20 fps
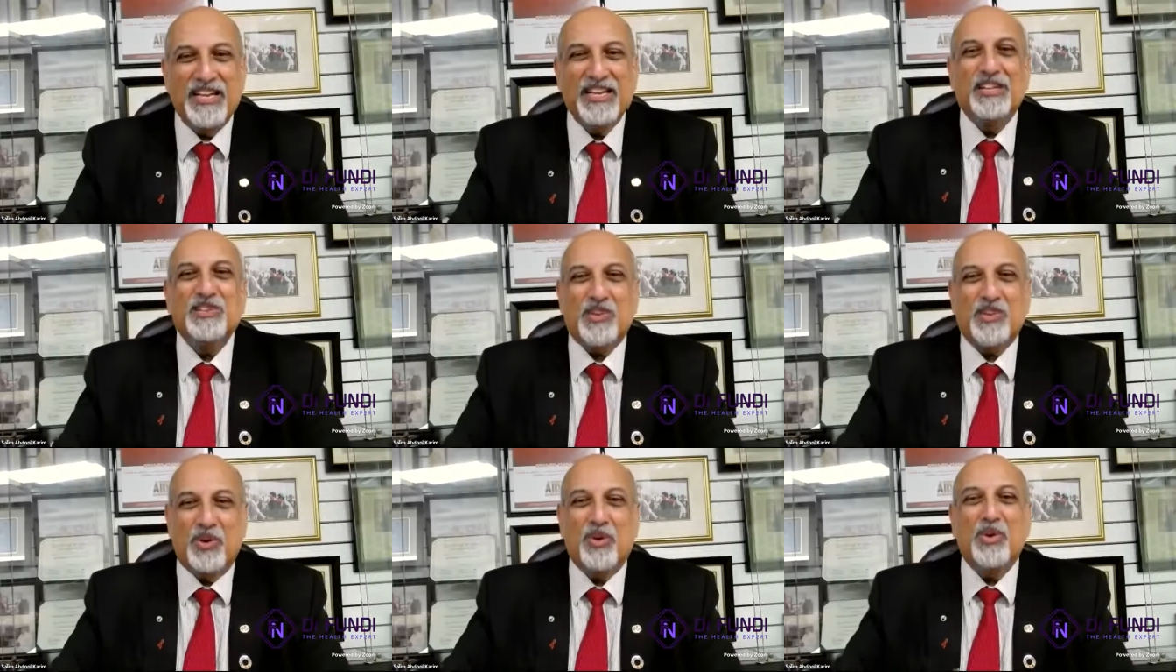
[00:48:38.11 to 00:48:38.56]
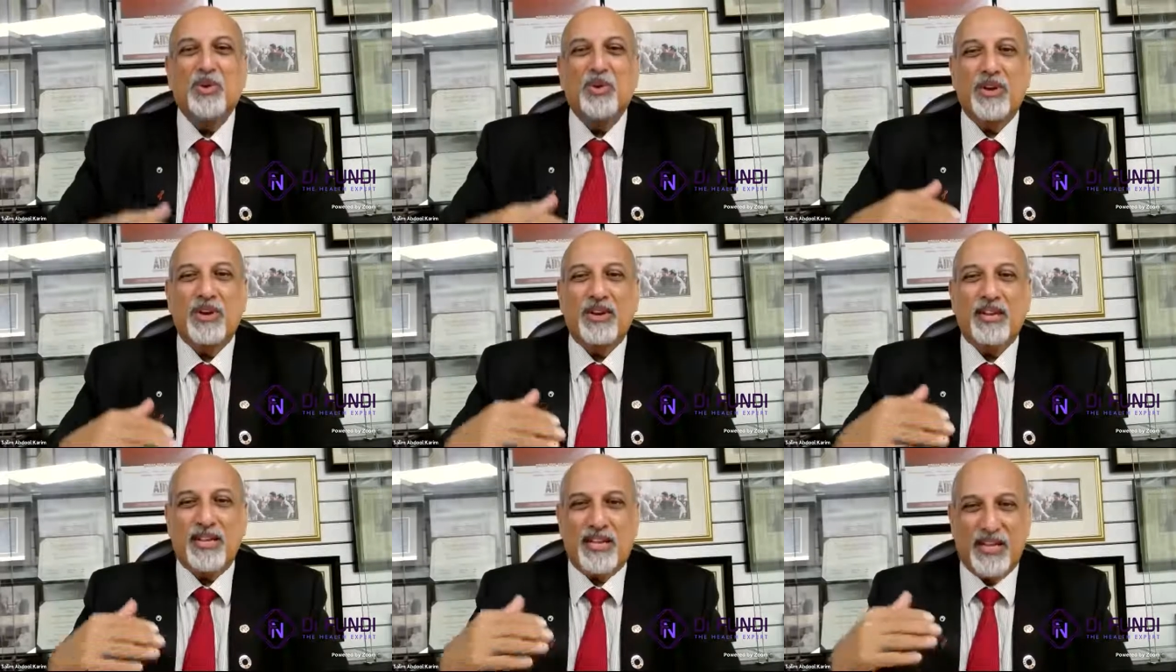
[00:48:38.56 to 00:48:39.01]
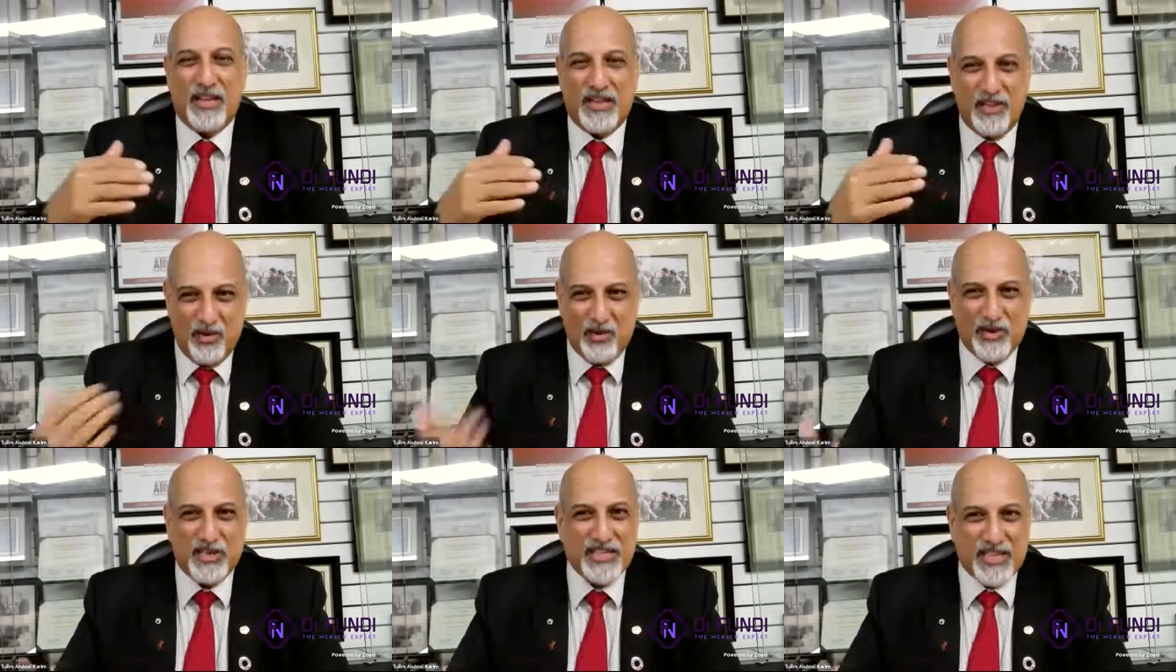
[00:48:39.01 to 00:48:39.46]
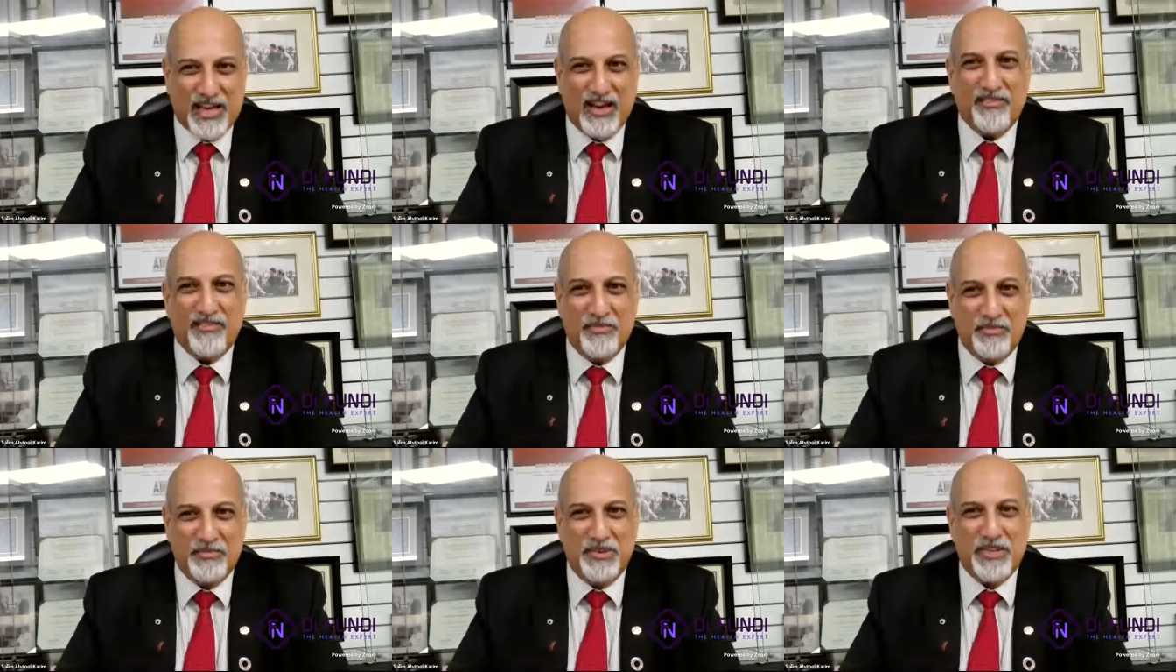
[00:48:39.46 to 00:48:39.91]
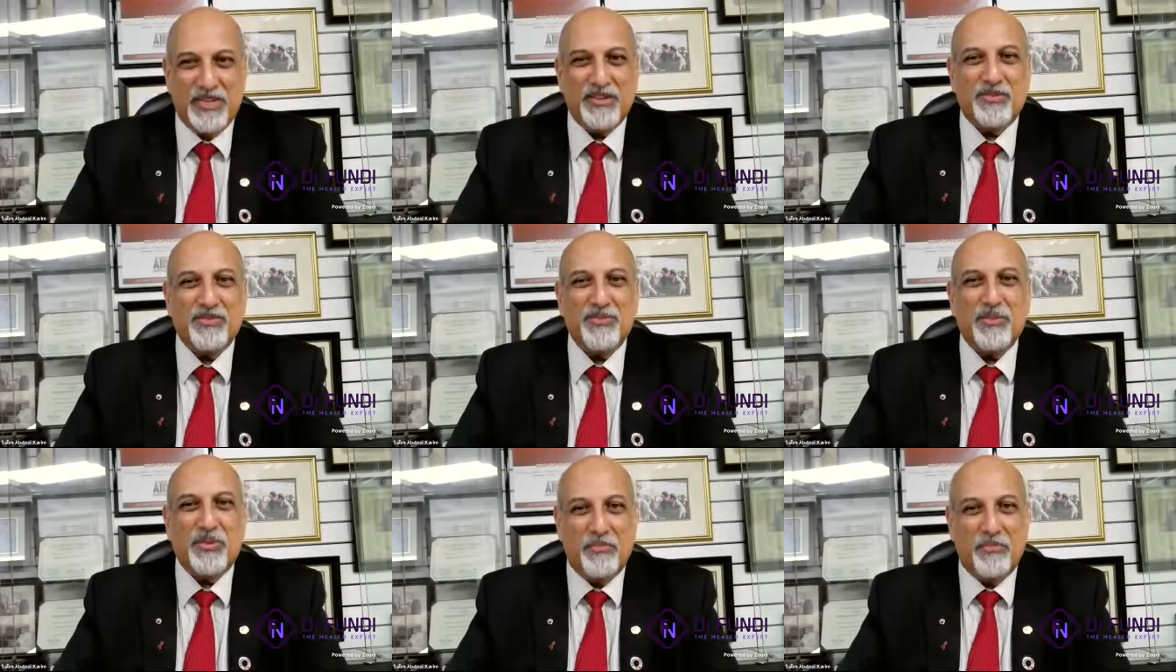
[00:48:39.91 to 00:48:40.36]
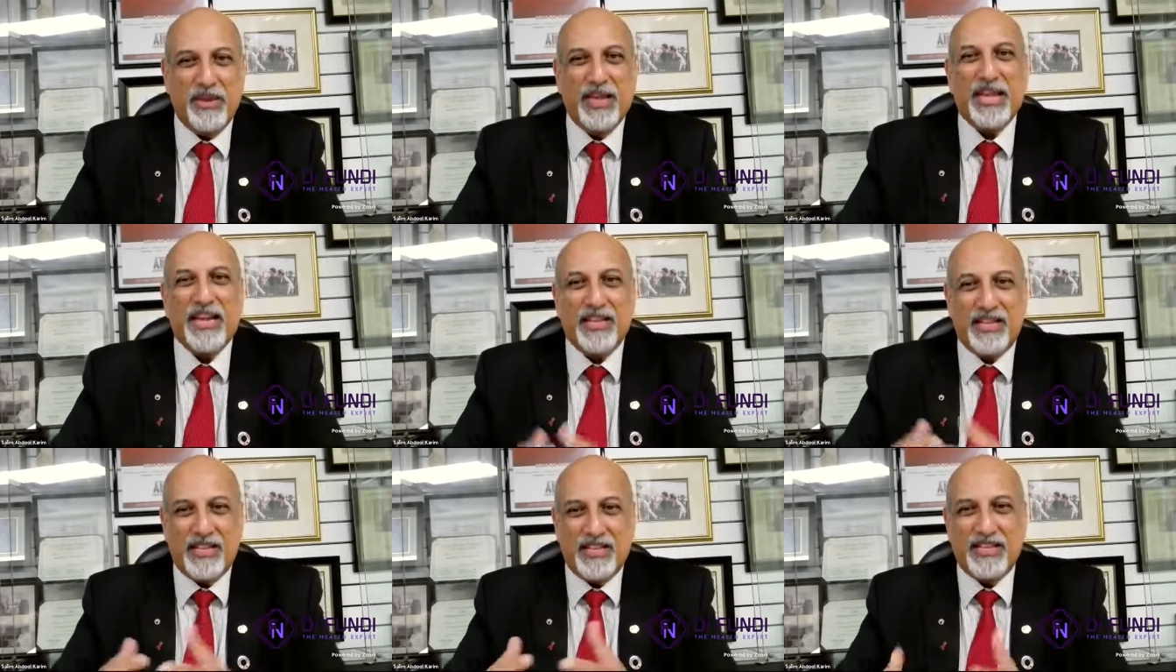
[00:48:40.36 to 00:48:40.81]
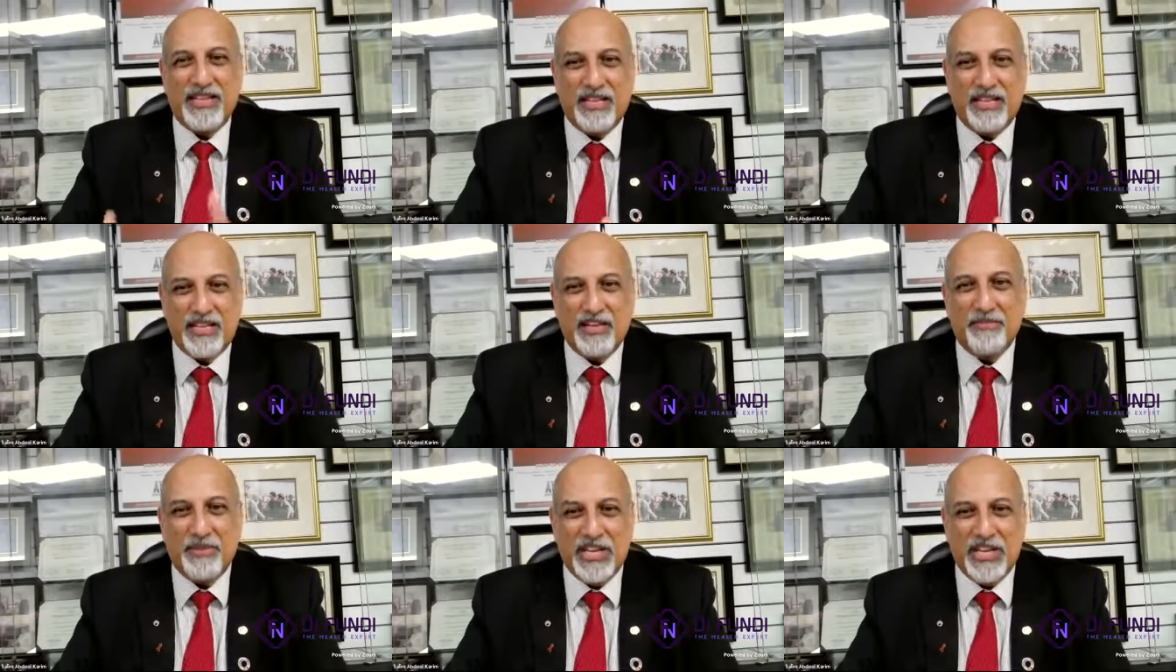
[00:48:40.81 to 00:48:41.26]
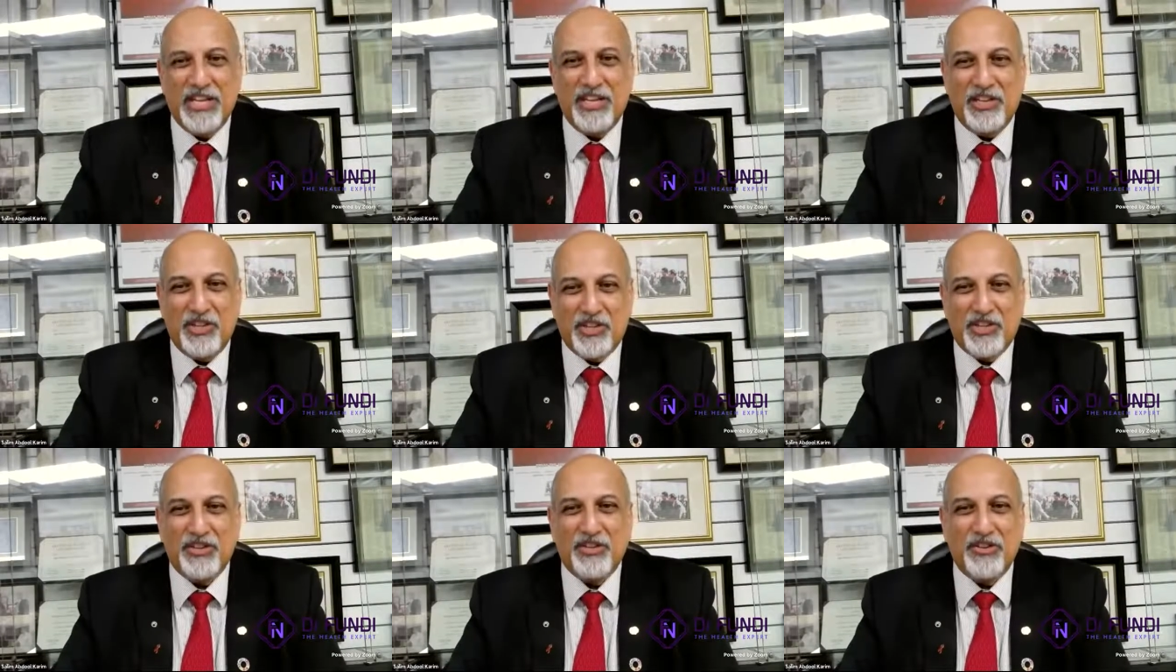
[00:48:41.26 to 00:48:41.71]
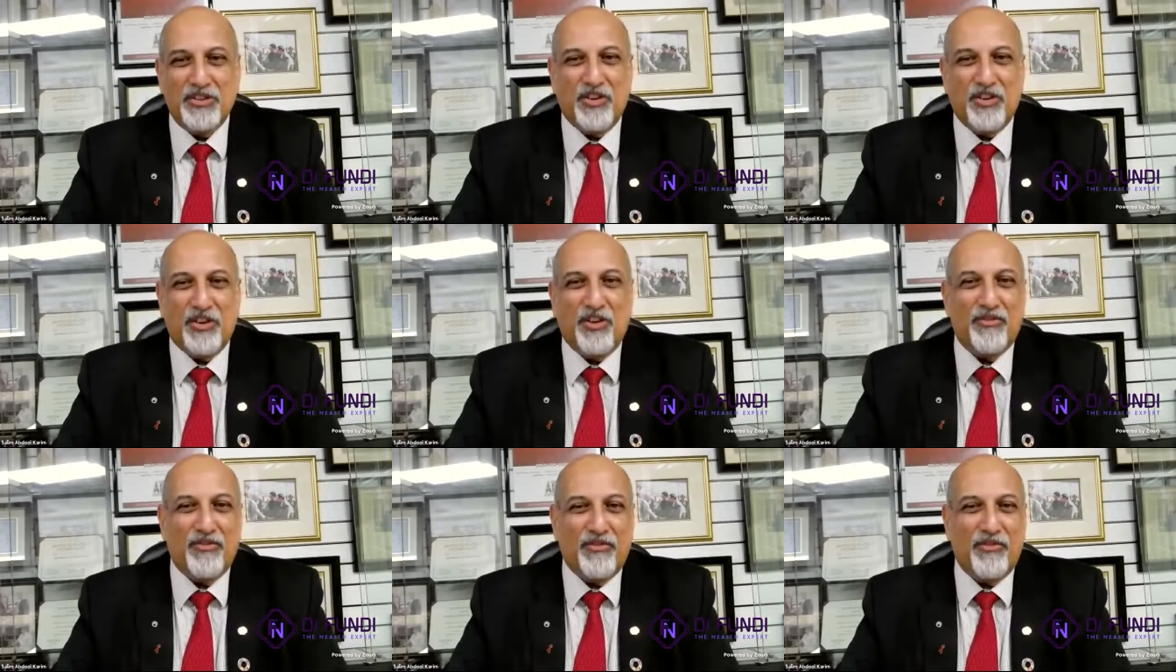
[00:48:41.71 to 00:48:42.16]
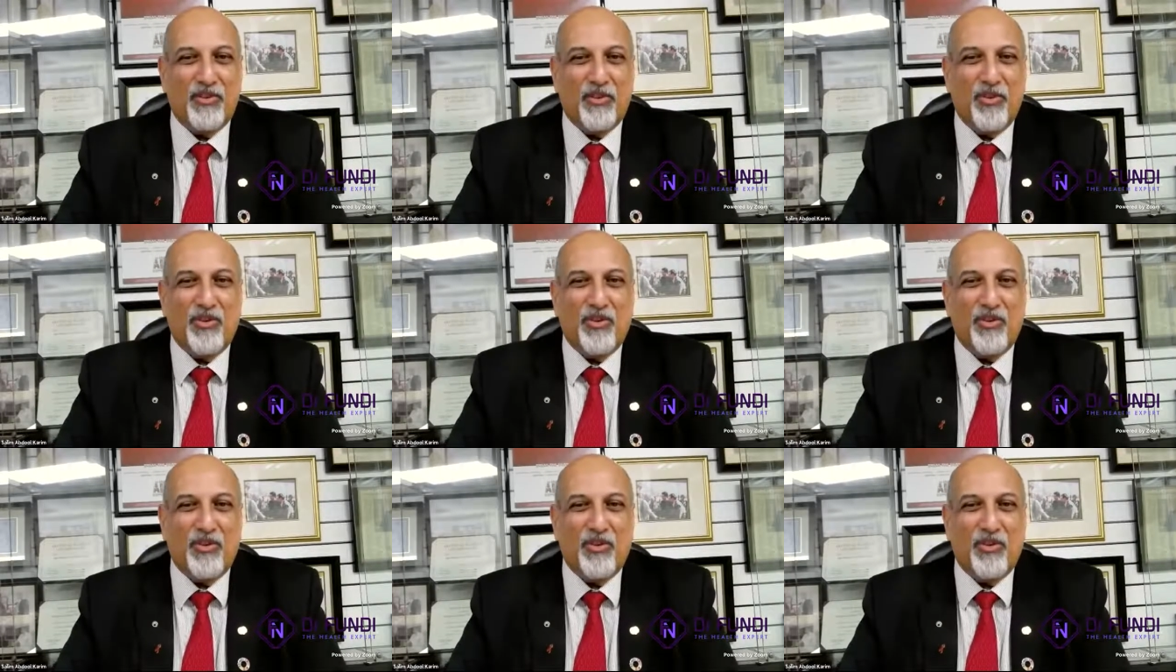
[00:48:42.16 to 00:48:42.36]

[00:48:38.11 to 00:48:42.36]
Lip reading: Yeah. So the US government will make the determination of